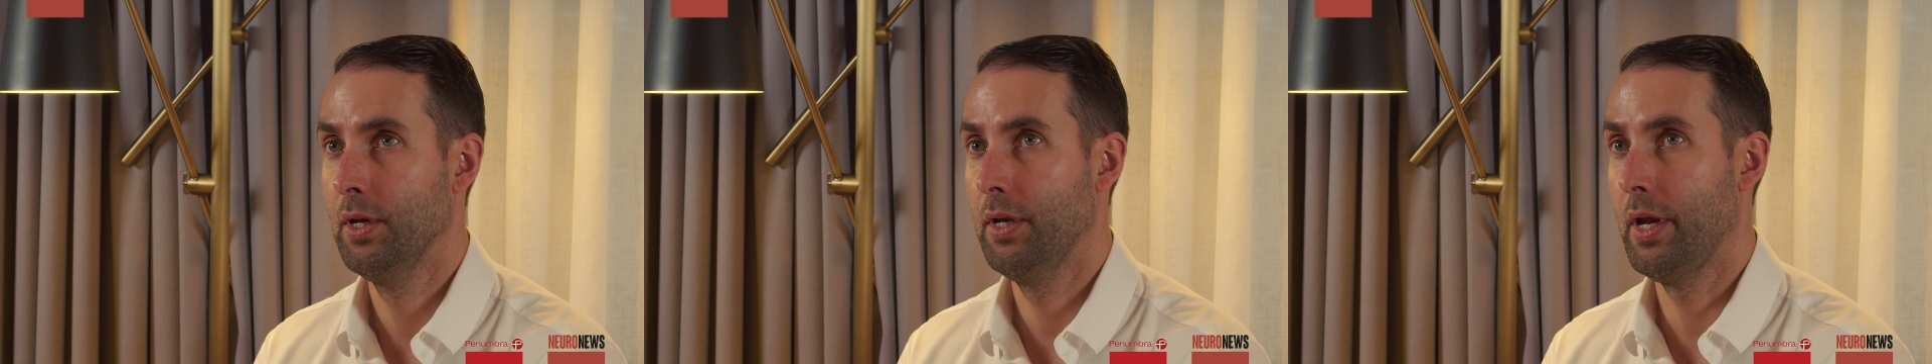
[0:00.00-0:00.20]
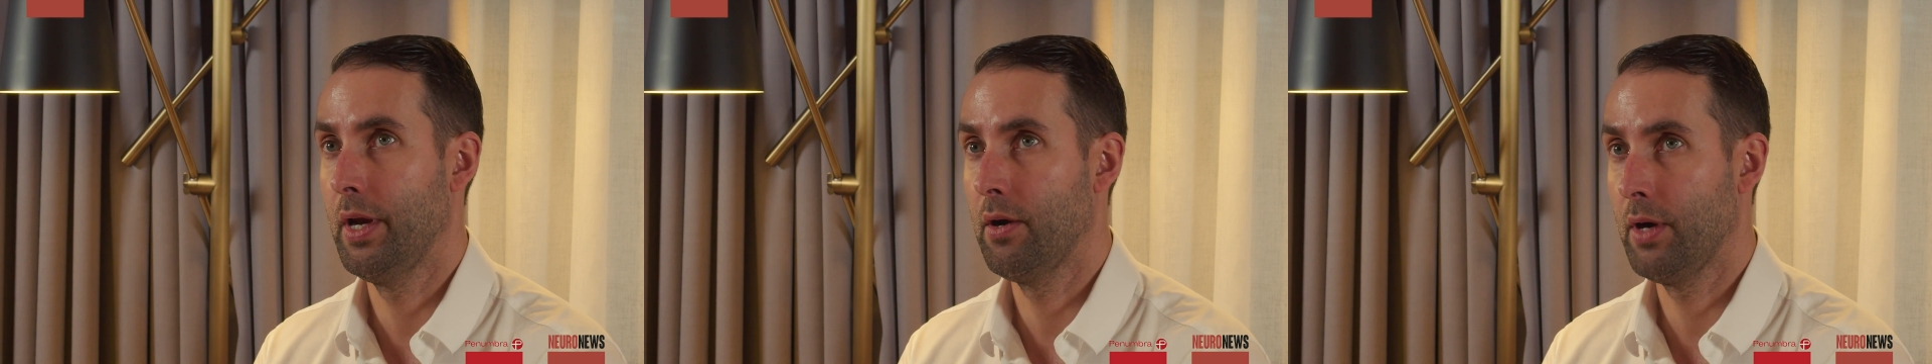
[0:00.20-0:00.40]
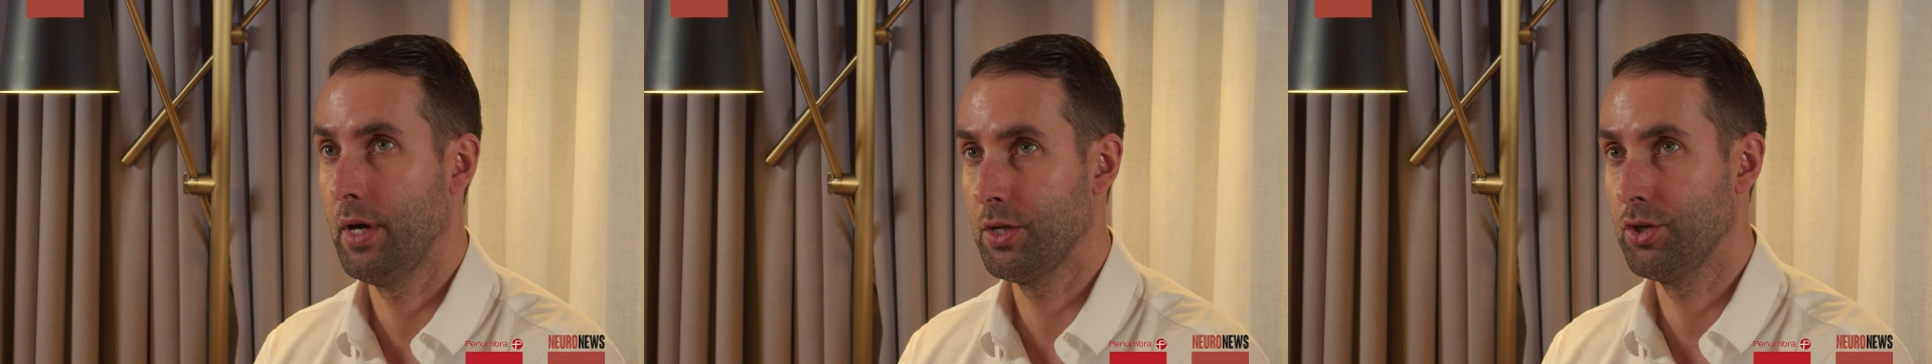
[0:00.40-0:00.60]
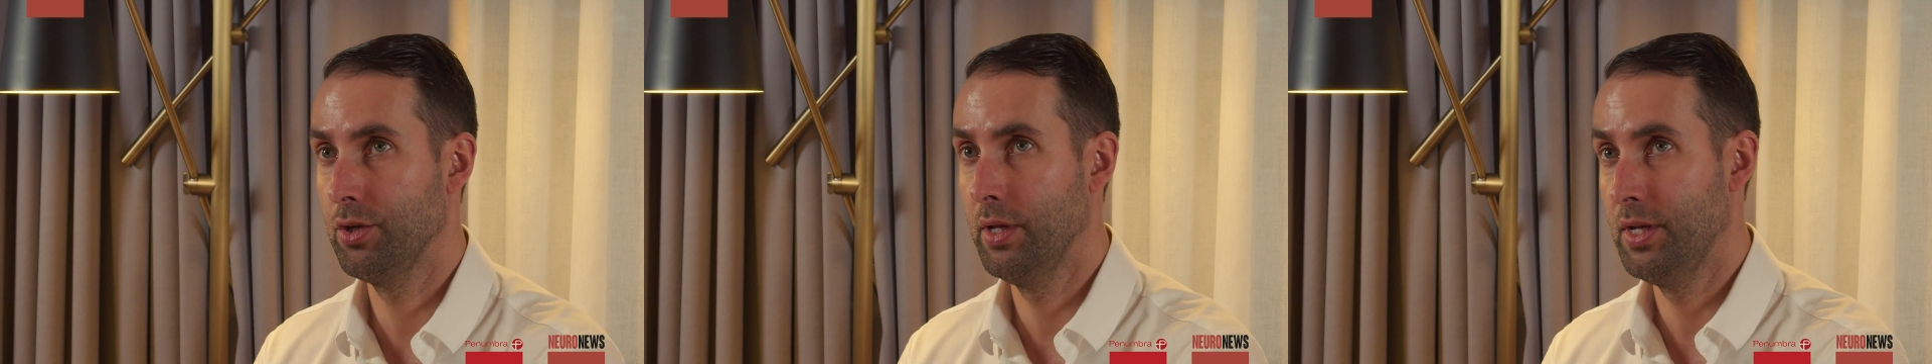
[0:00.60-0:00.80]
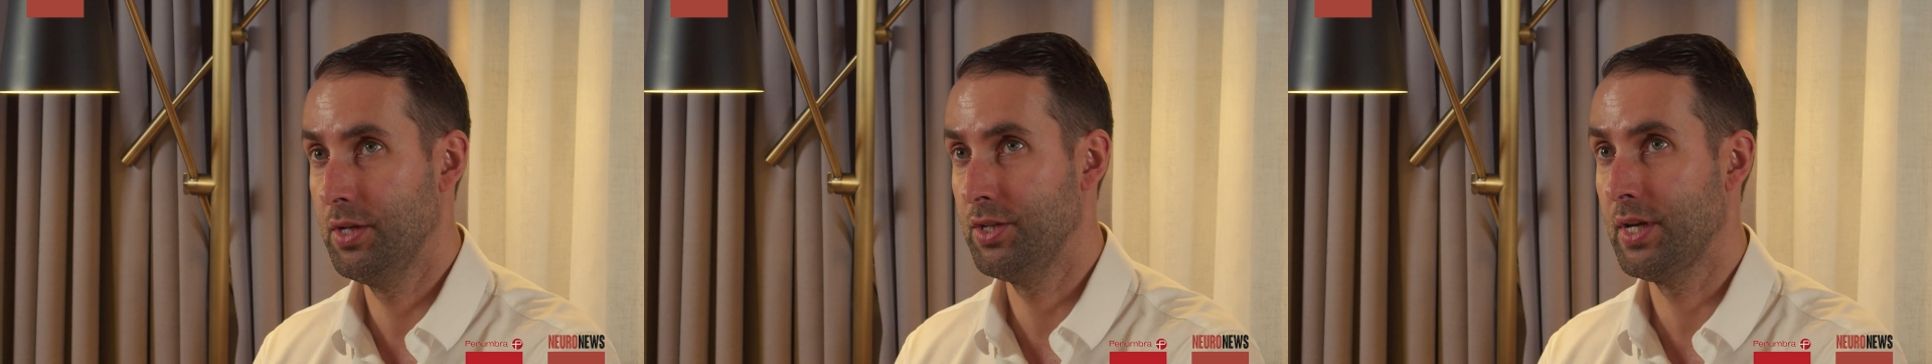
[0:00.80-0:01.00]
that are
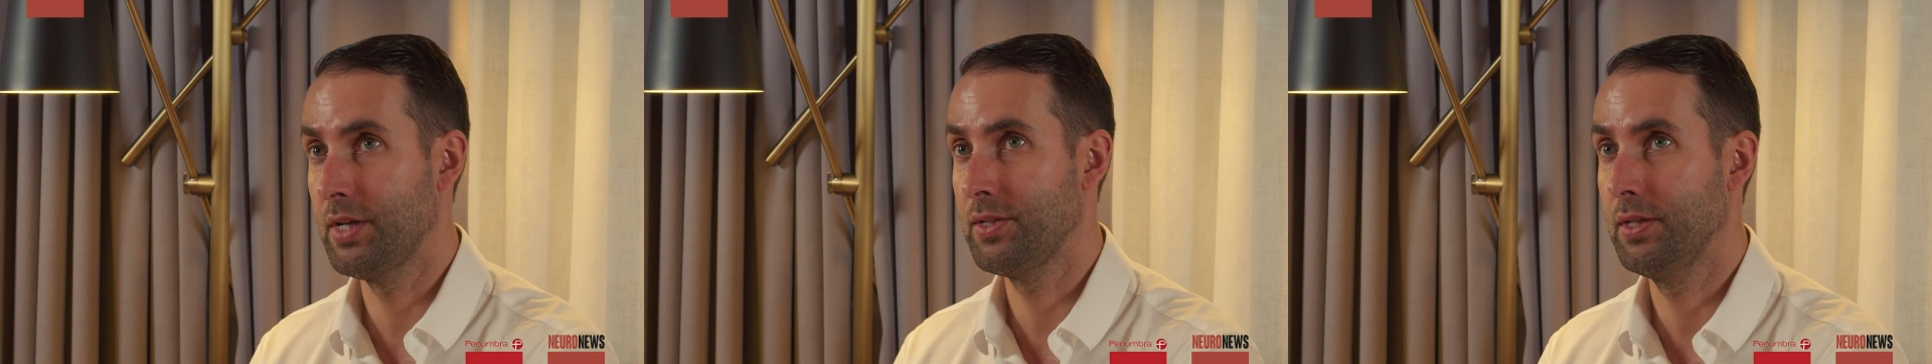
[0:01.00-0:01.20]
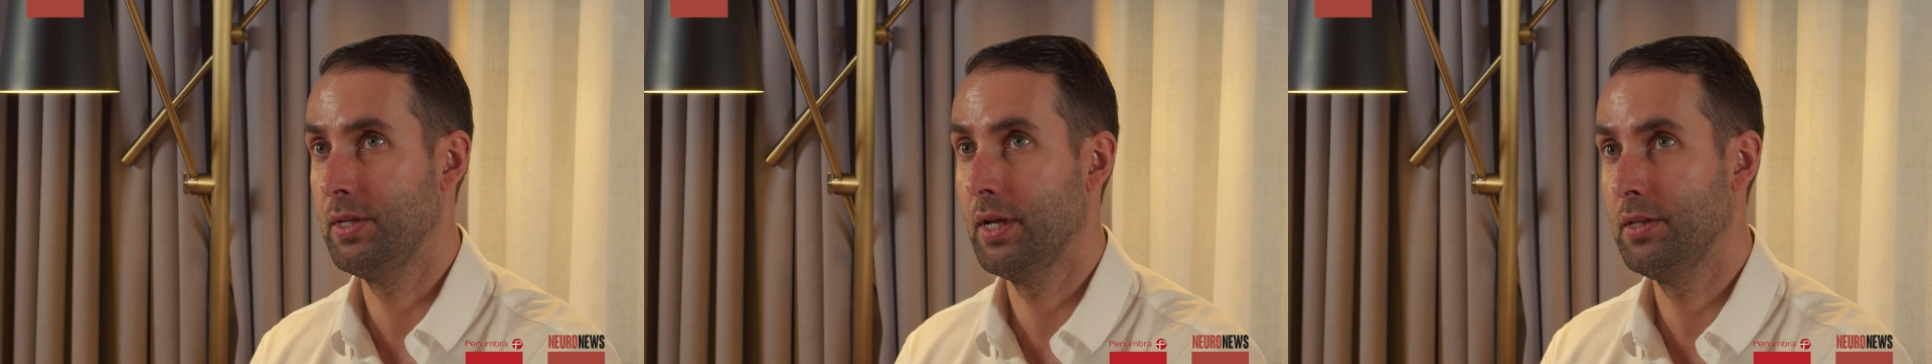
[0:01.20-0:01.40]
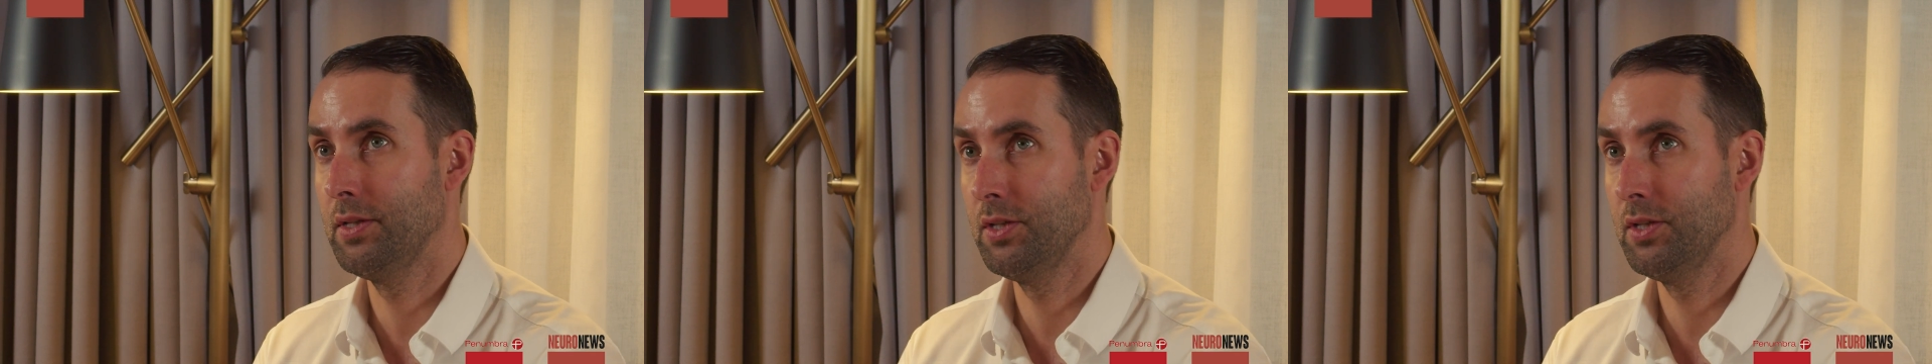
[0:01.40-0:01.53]
actually ingested at